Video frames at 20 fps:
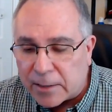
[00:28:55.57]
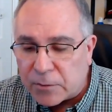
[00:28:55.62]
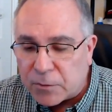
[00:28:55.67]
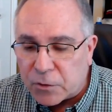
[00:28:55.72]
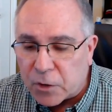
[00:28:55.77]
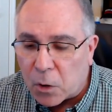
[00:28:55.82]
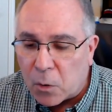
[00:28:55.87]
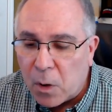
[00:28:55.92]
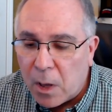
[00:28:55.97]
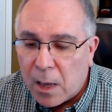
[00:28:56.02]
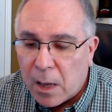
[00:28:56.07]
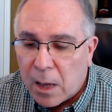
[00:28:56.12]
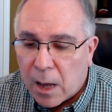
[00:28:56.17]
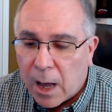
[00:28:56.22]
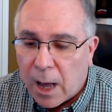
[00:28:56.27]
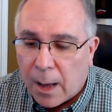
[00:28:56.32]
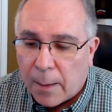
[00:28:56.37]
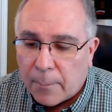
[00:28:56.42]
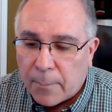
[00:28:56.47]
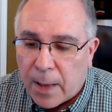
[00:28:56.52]
So
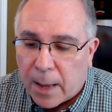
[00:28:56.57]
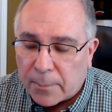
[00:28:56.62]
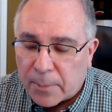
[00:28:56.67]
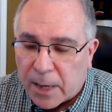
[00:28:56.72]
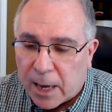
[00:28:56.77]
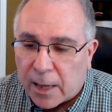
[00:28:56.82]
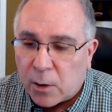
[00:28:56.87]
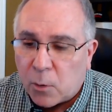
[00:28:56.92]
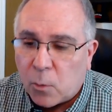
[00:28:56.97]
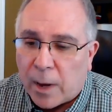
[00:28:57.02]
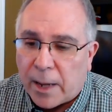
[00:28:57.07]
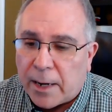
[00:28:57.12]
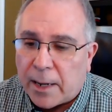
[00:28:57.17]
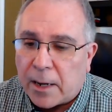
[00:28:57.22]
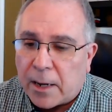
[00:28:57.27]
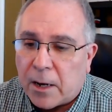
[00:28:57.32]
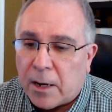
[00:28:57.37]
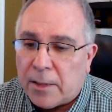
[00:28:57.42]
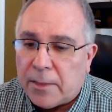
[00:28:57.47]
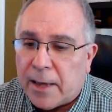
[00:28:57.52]
I'm kind of
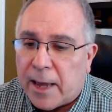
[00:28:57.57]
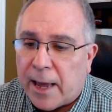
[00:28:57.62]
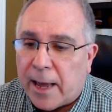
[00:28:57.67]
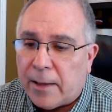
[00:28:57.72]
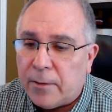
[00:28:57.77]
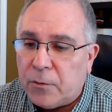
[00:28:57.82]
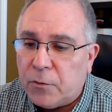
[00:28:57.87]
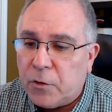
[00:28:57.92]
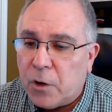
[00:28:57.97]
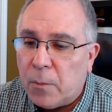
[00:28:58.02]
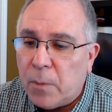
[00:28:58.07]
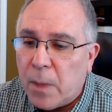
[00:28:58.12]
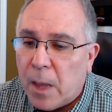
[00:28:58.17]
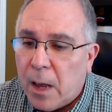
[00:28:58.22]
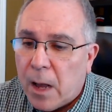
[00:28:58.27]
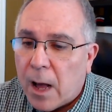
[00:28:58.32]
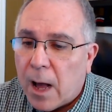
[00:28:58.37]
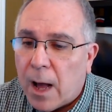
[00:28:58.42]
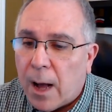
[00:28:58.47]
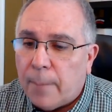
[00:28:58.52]
waiting on that. So
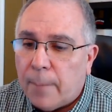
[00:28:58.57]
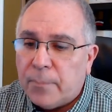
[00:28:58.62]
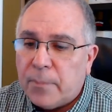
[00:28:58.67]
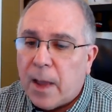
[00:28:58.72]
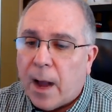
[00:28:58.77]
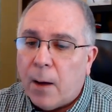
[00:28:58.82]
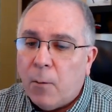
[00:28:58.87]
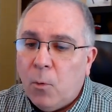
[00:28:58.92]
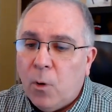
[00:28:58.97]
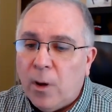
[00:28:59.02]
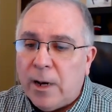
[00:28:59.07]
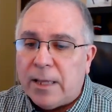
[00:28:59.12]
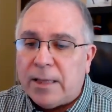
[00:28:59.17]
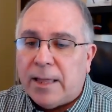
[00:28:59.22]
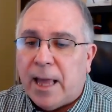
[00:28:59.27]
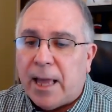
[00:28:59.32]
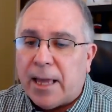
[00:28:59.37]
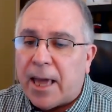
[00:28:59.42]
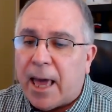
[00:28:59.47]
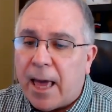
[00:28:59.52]
I want to
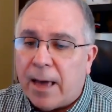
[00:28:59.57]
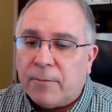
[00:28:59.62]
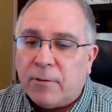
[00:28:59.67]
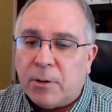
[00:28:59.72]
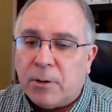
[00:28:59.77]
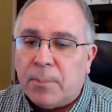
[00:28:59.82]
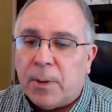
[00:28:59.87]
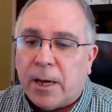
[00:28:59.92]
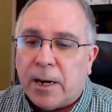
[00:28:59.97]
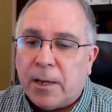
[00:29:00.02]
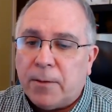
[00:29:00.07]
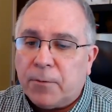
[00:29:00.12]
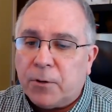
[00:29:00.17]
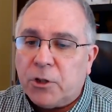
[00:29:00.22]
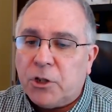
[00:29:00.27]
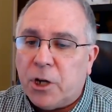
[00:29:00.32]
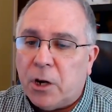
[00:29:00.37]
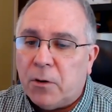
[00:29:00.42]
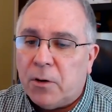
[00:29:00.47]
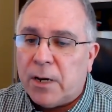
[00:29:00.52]
thank everybody for
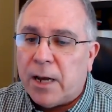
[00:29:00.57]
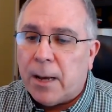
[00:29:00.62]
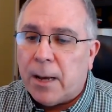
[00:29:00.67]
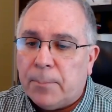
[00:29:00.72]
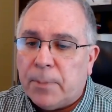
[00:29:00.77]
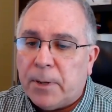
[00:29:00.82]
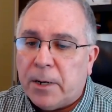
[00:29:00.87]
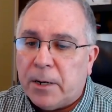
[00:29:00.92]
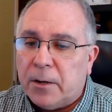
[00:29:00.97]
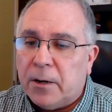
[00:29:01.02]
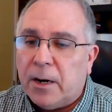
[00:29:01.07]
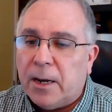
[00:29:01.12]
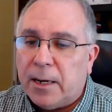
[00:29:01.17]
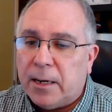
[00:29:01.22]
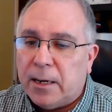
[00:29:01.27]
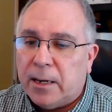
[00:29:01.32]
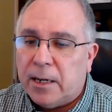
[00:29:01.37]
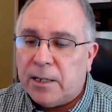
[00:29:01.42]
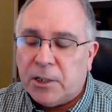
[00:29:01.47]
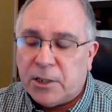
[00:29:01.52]
showing here
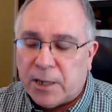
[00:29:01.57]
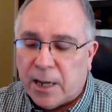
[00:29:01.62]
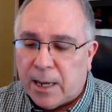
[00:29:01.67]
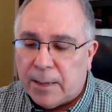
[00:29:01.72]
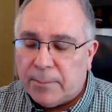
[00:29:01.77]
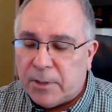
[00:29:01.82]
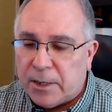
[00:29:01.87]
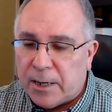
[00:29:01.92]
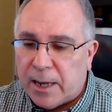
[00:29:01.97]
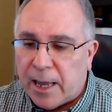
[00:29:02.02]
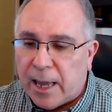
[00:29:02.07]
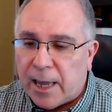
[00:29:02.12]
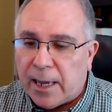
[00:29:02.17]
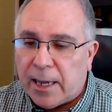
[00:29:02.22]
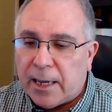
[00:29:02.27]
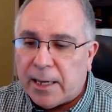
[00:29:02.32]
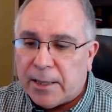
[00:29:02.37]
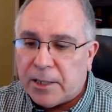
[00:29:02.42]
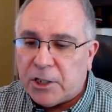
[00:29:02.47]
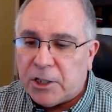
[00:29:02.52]
at lunchtime today
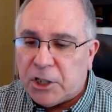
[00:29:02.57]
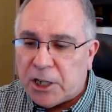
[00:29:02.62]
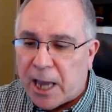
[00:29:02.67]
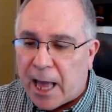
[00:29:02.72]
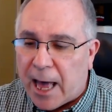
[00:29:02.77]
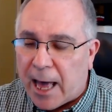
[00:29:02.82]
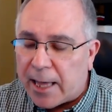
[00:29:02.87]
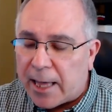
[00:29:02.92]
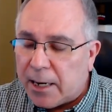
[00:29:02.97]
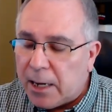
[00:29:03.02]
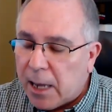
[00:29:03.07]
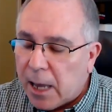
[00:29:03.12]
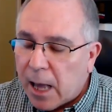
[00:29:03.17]
in the chat.